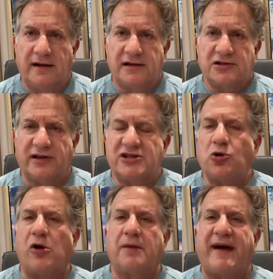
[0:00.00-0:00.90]
So let's
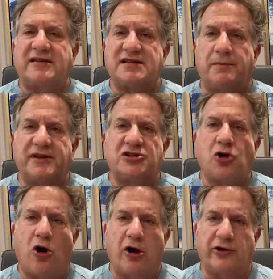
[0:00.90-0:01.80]
talk about some of these
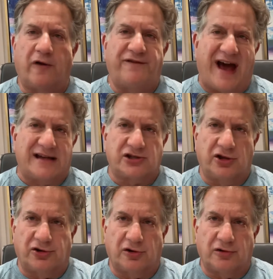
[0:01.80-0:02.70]

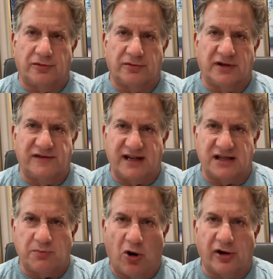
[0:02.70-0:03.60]
cardiovascular
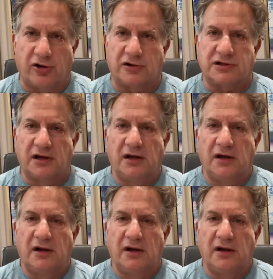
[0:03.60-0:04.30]
disease markers.